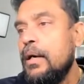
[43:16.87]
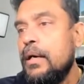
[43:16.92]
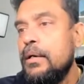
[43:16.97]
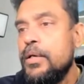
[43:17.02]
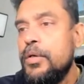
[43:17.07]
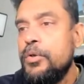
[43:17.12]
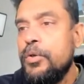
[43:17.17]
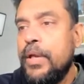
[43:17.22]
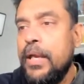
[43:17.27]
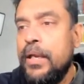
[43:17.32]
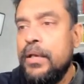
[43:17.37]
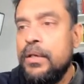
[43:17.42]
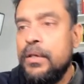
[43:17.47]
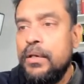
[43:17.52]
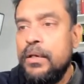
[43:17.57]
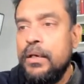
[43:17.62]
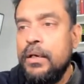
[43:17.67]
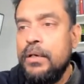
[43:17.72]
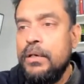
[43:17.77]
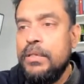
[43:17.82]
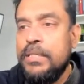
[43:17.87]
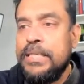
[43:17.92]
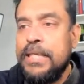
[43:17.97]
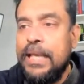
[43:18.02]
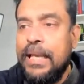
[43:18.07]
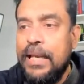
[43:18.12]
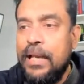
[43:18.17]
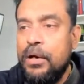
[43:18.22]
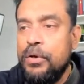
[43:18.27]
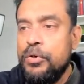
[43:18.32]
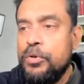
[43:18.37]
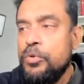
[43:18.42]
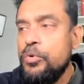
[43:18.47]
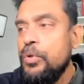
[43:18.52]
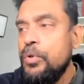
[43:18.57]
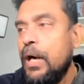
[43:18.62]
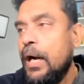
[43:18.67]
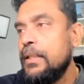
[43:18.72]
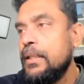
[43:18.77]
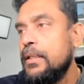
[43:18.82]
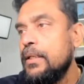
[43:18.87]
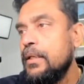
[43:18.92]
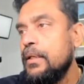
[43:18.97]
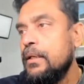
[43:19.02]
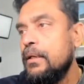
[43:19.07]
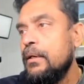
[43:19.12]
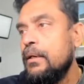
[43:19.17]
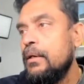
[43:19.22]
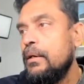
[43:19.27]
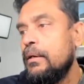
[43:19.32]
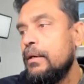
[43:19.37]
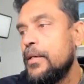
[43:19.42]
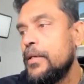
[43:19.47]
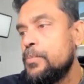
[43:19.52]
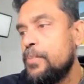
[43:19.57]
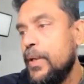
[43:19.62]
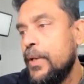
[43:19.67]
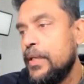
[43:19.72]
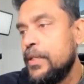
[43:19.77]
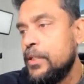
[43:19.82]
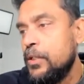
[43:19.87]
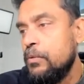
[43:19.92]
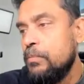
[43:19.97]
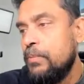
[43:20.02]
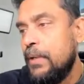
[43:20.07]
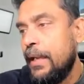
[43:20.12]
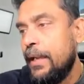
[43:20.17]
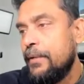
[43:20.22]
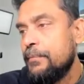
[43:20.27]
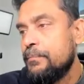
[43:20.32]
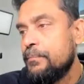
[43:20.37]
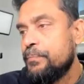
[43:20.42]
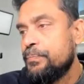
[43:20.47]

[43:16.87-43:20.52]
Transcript: you can scale out to other respective plan.